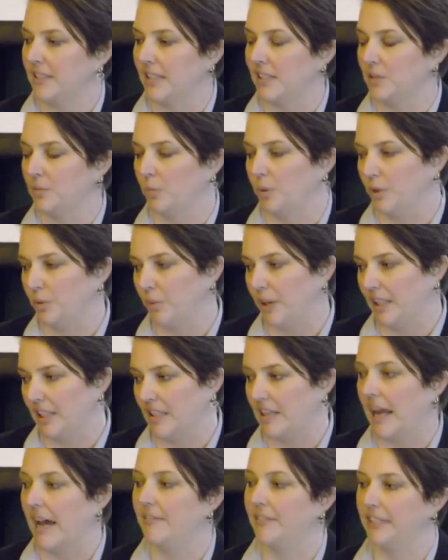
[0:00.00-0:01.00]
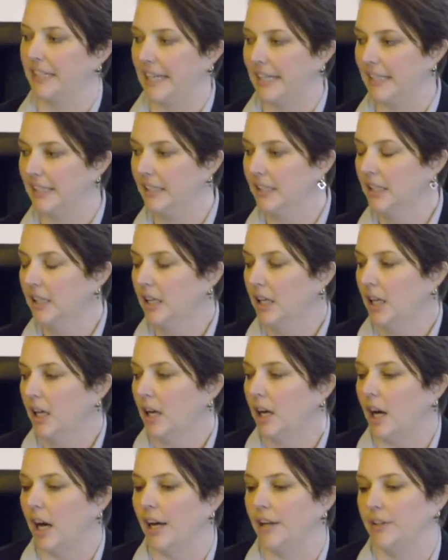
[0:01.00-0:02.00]
That's one way to navigate
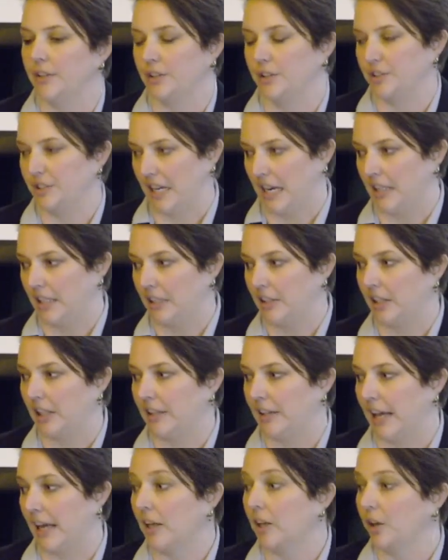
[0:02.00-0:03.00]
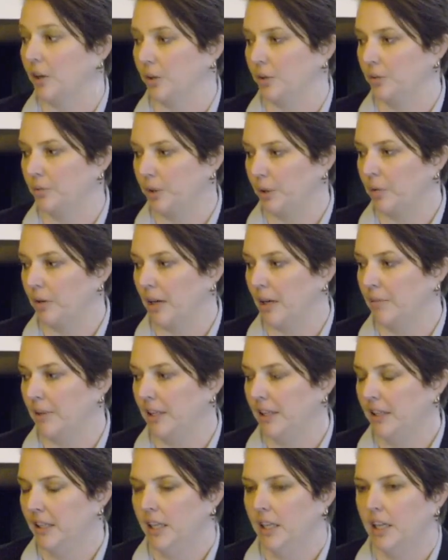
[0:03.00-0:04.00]
understanding that code
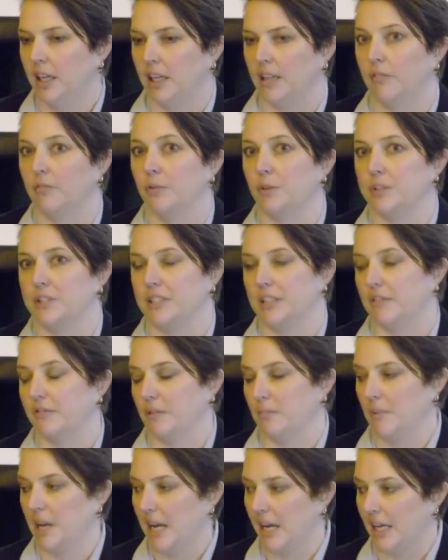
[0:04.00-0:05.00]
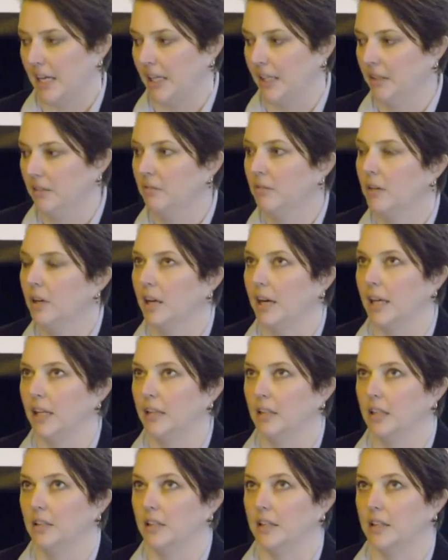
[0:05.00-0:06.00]
requirement. And then for DFMA, I
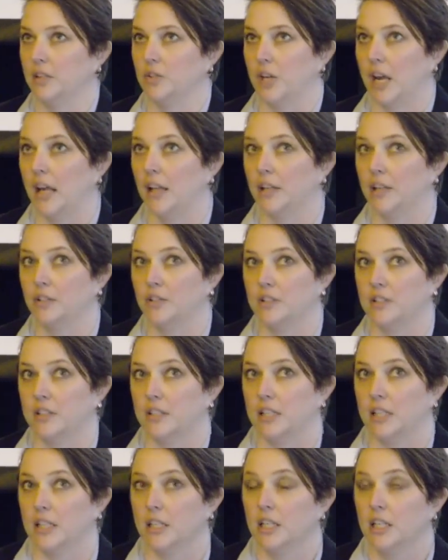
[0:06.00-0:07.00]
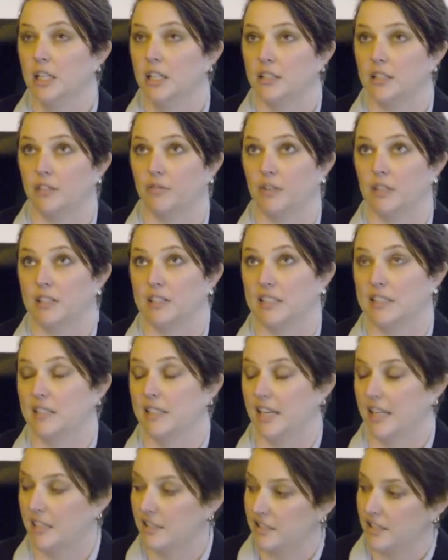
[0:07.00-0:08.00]
think that the challenge is the difference in
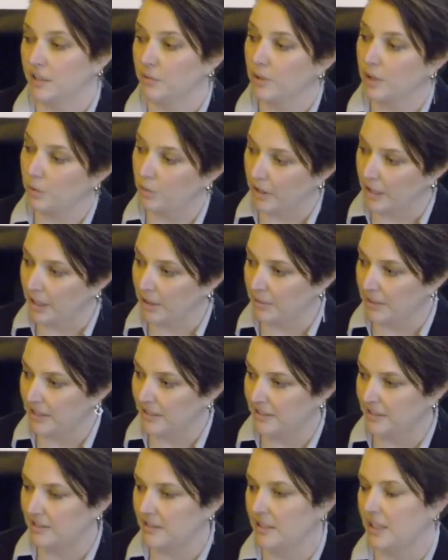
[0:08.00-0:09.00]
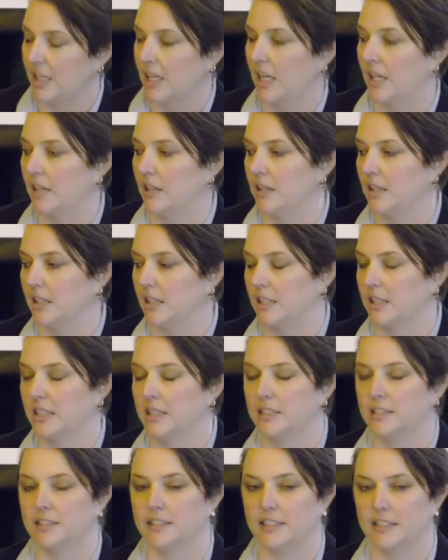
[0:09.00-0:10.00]
testing requirements and the
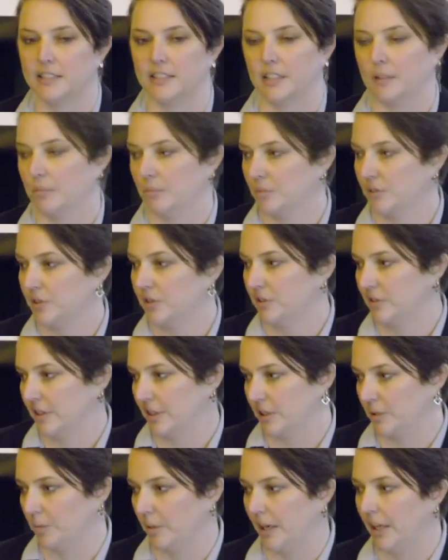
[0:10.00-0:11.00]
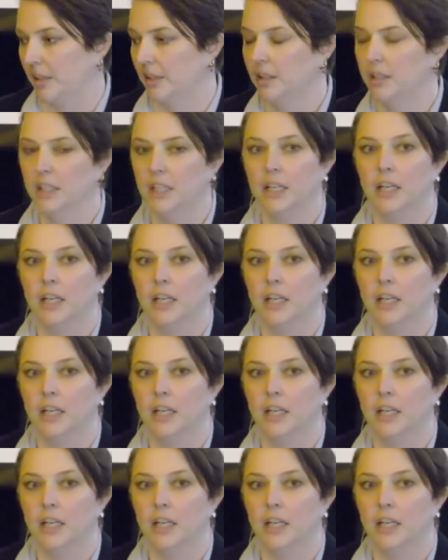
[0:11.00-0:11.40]
systems as well.